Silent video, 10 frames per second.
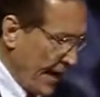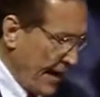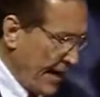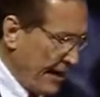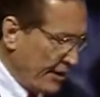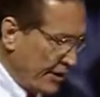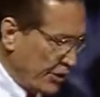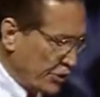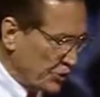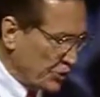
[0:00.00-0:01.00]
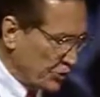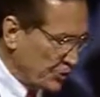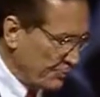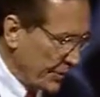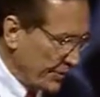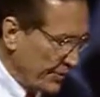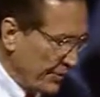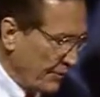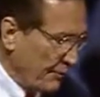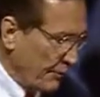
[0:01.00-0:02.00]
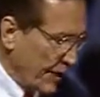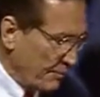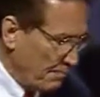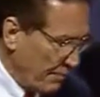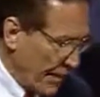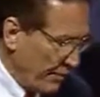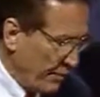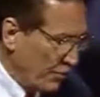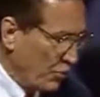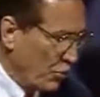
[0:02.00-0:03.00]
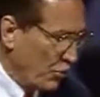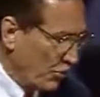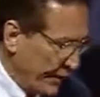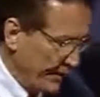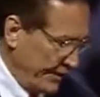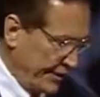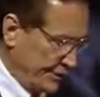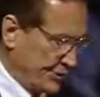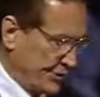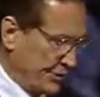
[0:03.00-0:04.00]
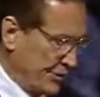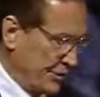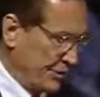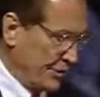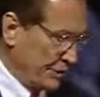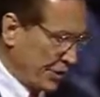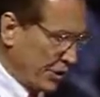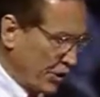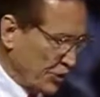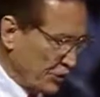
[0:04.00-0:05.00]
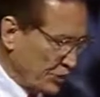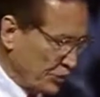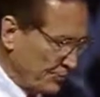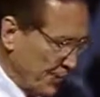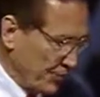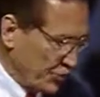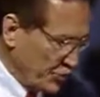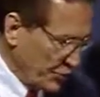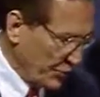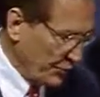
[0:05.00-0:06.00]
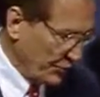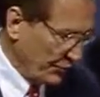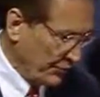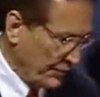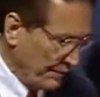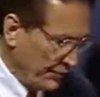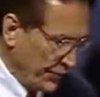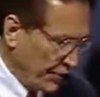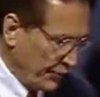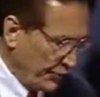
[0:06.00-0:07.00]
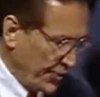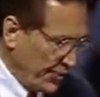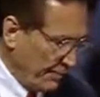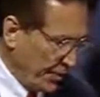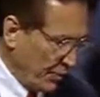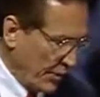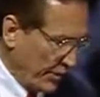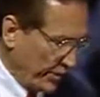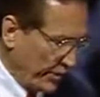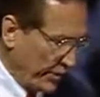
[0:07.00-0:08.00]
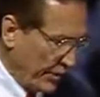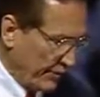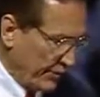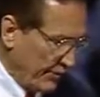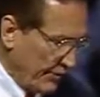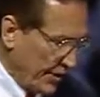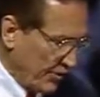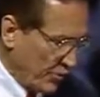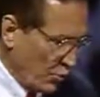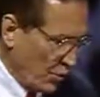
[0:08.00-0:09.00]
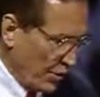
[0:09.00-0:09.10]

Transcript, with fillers: And it is the Spirit that beareth witness, because the Spirit is truth. There are three that bear record in heaven the Father, the